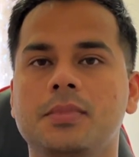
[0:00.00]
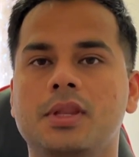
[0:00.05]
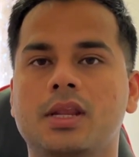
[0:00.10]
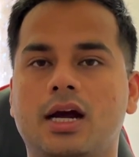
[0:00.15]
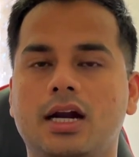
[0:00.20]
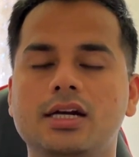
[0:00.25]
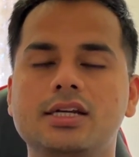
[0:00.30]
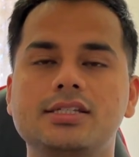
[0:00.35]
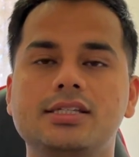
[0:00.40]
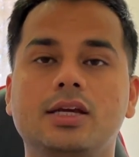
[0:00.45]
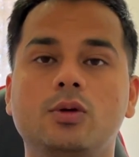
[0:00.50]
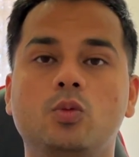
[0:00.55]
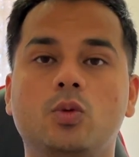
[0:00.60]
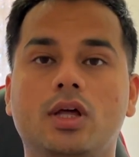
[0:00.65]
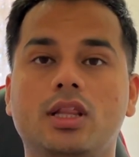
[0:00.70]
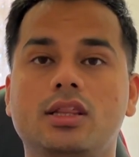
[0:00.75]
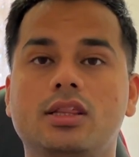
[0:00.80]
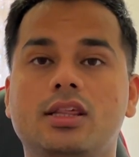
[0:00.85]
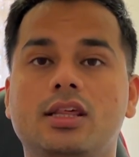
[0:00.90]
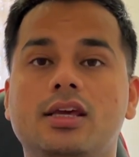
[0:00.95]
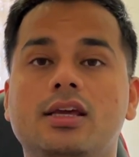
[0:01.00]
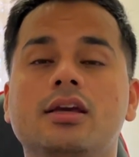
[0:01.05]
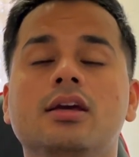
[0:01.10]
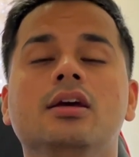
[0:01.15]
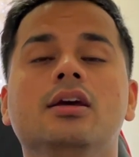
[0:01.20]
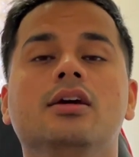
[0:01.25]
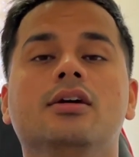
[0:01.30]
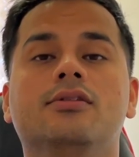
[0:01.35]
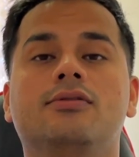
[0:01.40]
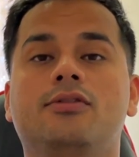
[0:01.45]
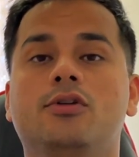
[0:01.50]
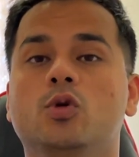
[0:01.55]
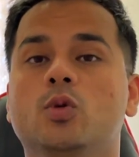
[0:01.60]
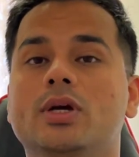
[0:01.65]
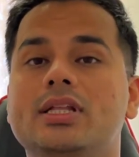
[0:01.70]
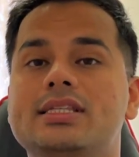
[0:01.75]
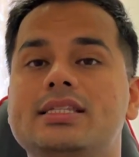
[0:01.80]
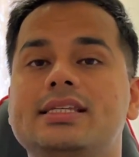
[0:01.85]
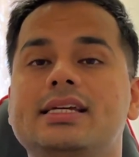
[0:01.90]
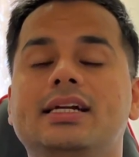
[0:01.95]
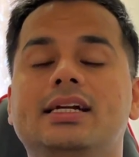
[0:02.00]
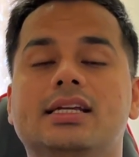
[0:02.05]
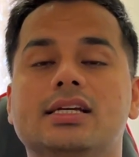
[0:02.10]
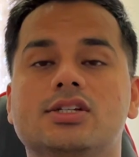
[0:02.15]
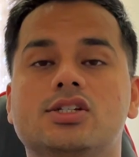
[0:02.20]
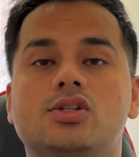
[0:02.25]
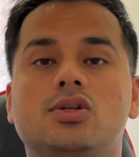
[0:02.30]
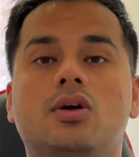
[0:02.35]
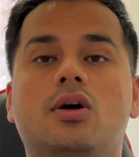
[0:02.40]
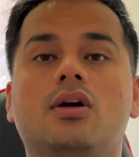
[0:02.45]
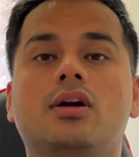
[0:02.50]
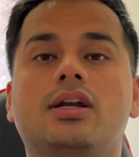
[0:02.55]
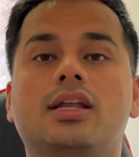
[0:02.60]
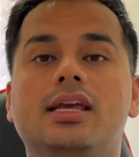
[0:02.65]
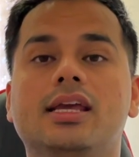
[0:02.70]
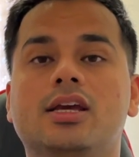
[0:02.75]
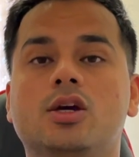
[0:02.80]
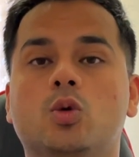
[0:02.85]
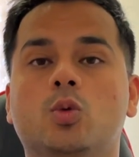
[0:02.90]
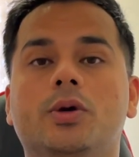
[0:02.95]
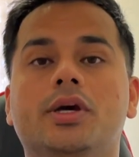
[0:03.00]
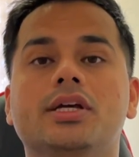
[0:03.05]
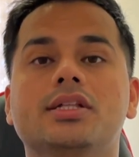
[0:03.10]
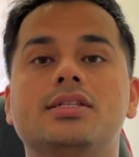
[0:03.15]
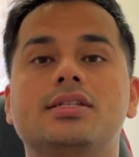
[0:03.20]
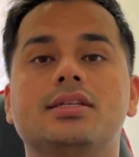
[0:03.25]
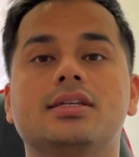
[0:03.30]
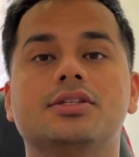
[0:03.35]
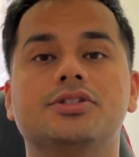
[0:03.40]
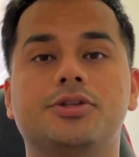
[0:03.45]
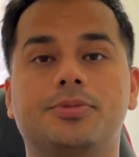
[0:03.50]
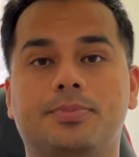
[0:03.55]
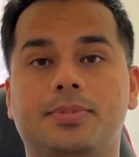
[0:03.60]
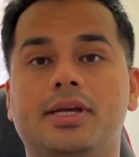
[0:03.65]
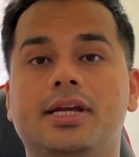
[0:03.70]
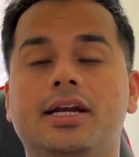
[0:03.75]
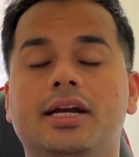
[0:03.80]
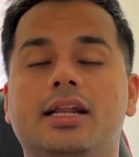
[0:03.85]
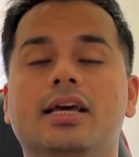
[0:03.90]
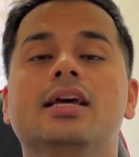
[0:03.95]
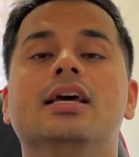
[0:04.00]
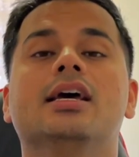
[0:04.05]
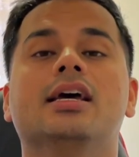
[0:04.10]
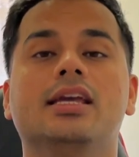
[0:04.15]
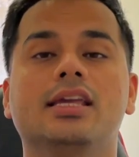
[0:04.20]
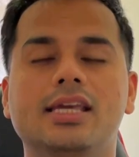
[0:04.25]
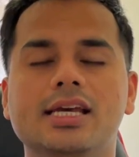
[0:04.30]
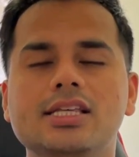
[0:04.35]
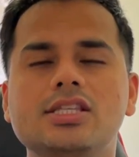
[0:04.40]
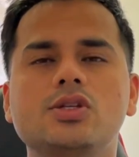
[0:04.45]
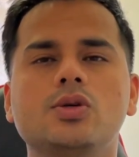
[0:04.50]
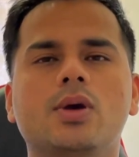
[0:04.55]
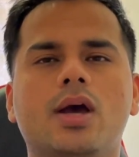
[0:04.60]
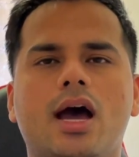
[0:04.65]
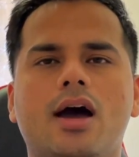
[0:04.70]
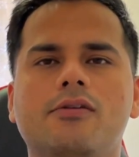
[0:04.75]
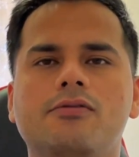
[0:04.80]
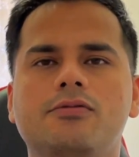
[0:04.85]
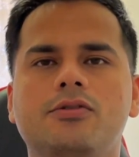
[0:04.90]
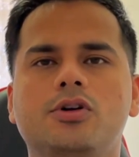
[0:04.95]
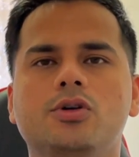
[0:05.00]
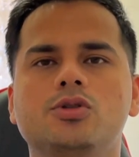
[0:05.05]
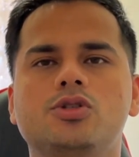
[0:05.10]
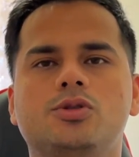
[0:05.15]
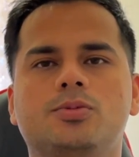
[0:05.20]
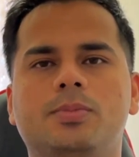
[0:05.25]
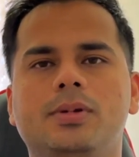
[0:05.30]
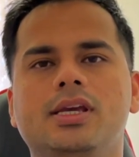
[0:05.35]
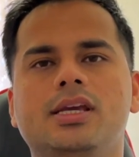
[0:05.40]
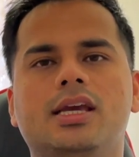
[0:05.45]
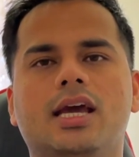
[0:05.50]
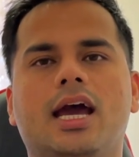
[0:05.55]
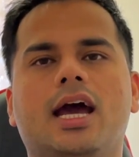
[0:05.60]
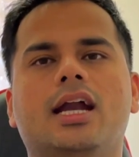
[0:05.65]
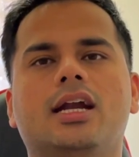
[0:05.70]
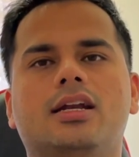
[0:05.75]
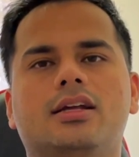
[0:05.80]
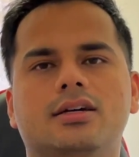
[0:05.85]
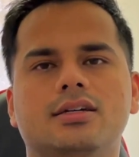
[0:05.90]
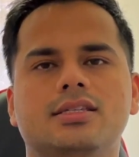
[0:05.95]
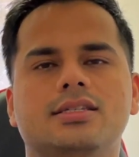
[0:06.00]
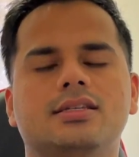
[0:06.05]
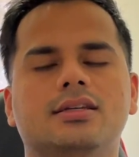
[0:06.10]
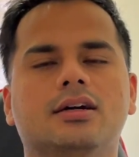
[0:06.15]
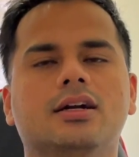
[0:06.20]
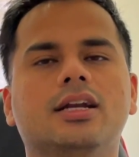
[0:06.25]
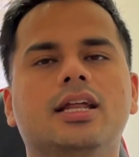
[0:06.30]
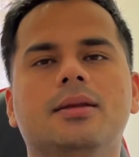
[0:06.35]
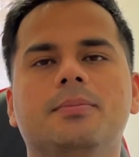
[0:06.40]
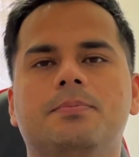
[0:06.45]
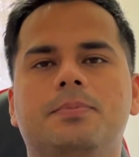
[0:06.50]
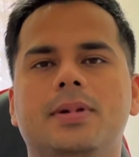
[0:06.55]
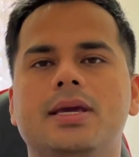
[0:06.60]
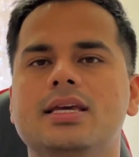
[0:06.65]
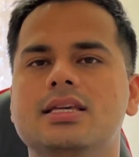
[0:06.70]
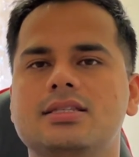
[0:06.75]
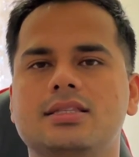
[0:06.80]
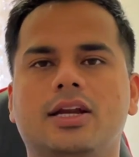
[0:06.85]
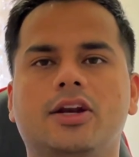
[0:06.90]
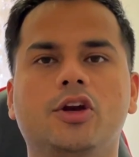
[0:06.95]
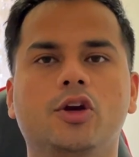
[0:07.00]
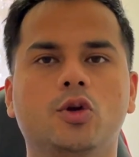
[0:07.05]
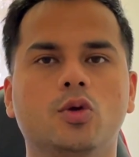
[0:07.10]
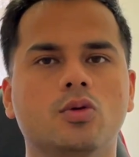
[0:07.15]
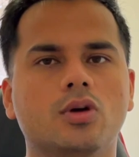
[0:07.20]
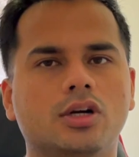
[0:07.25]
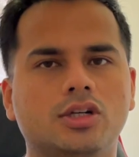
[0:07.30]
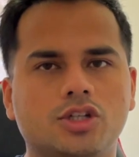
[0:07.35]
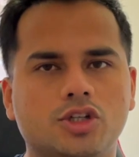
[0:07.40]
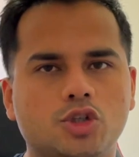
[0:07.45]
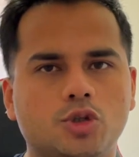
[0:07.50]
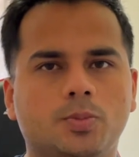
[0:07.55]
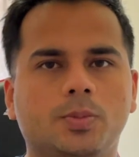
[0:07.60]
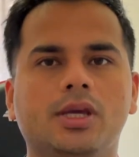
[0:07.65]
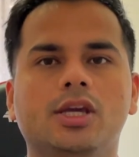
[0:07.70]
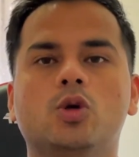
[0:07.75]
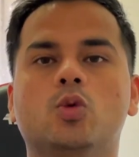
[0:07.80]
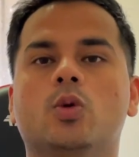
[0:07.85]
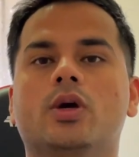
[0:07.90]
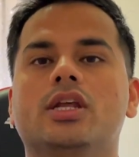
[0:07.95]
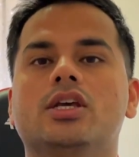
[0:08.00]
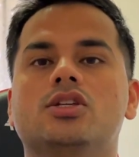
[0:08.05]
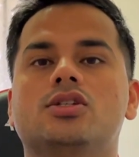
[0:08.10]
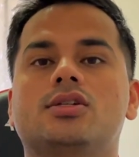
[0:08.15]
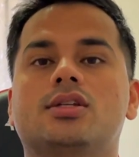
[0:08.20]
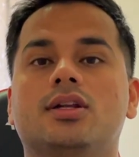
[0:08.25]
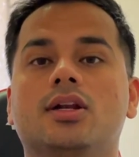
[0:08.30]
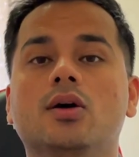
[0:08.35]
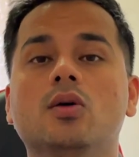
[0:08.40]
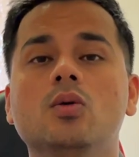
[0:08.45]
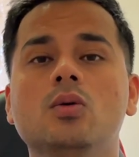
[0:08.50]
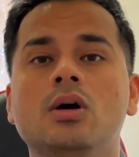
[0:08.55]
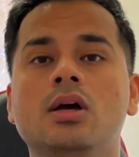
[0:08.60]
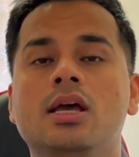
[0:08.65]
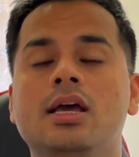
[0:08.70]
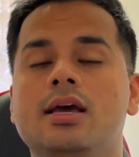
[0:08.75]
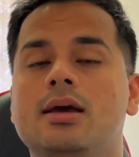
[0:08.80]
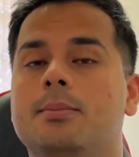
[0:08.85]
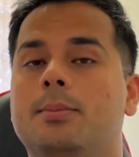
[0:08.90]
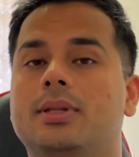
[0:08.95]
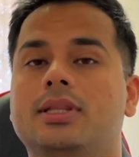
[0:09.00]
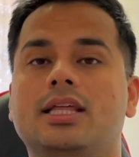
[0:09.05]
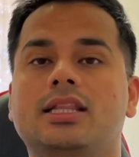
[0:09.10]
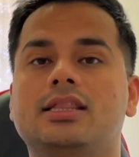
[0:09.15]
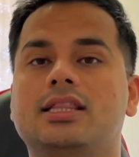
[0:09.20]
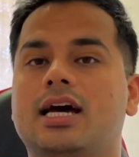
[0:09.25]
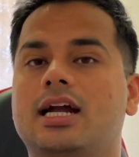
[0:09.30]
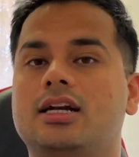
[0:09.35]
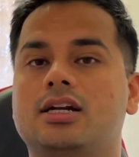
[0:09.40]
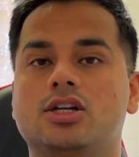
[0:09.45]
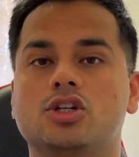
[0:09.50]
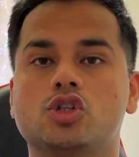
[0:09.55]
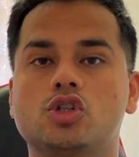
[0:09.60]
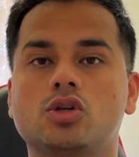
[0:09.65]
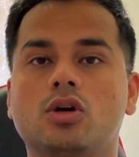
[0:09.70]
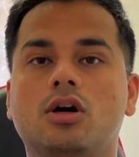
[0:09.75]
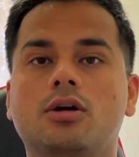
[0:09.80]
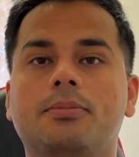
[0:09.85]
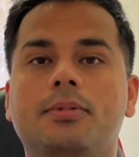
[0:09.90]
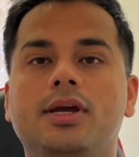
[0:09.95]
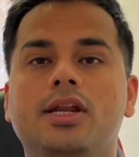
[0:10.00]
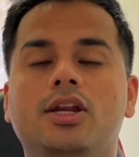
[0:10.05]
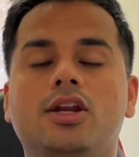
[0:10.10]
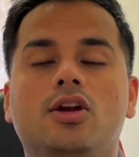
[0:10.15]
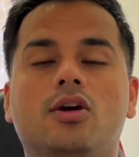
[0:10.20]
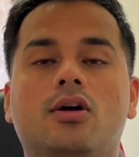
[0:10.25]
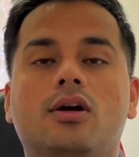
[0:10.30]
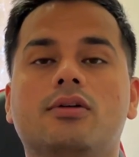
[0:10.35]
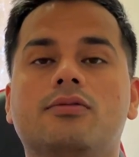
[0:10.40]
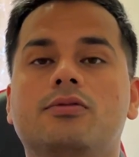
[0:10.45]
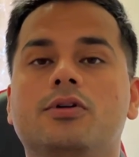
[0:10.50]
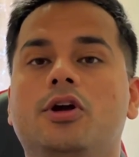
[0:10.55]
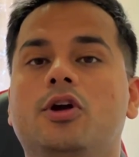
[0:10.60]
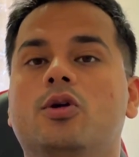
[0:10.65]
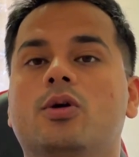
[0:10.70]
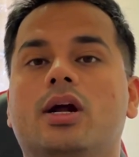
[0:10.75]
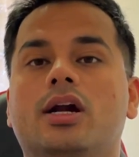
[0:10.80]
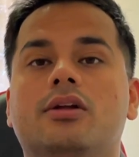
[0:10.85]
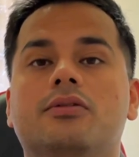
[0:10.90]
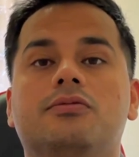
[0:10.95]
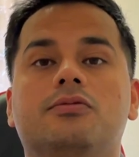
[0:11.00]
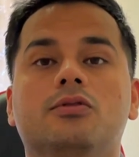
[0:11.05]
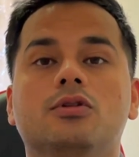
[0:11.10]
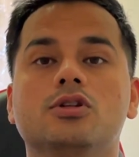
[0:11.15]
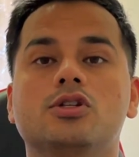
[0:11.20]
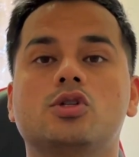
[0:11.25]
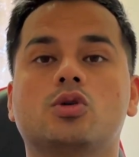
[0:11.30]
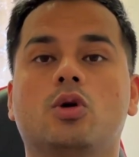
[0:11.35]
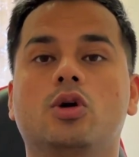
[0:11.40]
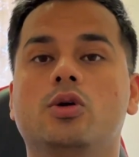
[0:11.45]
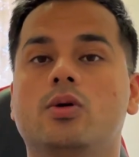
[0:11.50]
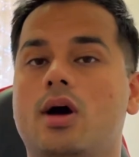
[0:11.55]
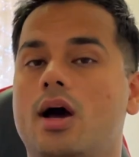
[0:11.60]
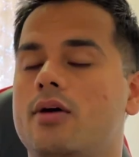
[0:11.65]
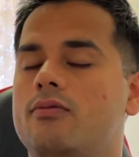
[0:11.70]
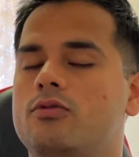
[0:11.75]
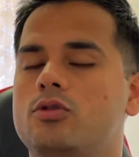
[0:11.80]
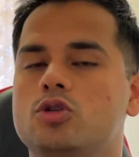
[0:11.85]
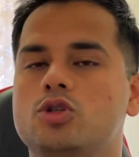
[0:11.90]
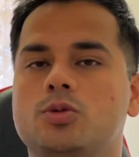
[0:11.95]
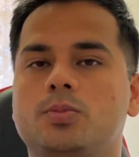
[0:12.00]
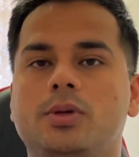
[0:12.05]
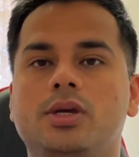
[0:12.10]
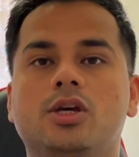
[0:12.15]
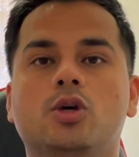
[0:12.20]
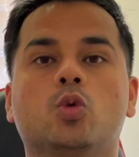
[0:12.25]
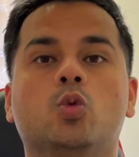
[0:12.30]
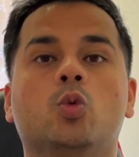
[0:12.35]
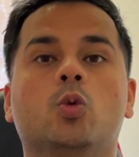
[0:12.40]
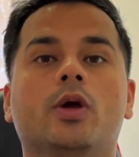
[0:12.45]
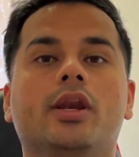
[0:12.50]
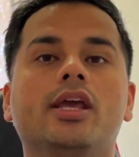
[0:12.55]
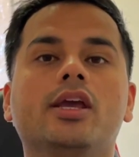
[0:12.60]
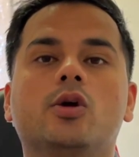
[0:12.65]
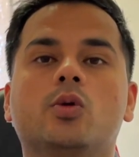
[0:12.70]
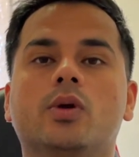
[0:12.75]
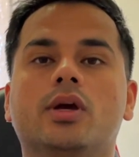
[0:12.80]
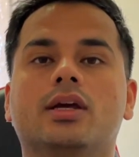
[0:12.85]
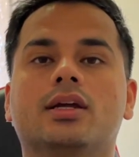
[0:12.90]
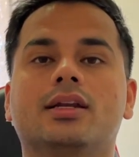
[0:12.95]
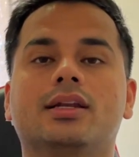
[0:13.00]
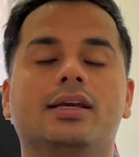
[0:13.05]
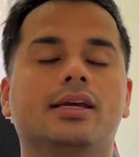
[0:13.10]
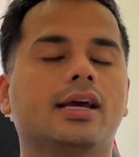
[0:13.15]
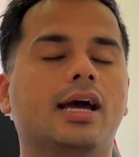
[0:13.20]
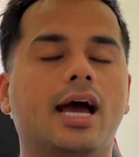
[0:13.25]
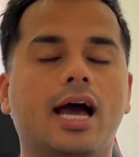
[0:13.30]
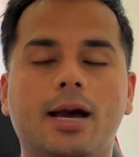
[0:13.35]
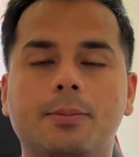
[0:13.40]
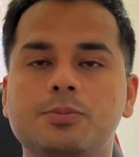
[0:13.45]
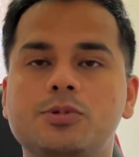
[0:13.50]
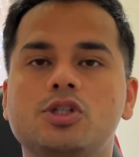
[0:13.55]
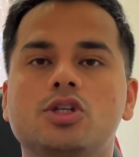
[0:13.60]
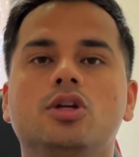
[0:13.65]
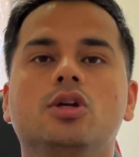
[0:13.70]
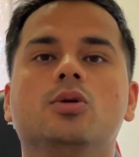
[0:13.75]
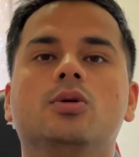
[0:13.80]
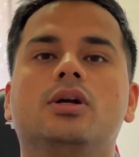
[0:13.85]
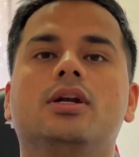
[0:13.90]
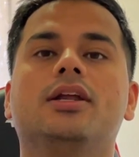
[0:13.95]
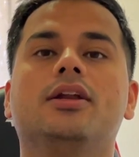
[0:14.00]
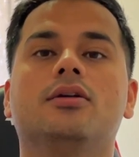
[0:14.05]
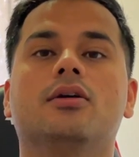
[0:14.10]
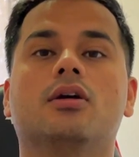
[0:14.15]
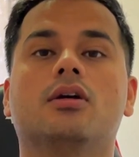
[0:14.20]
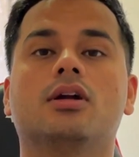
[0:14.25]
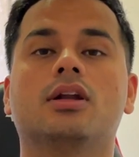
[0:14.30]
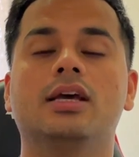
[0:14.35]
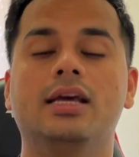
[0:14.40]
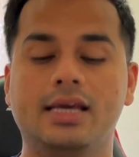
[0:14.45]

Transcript: Understand one thing, fluency does not equate speed. Yes, you have to speak at a certain pace, that you do not just speak very slow, but then that does not mean in order for you to get a full score, you have to speak very quickly. Absolutely not.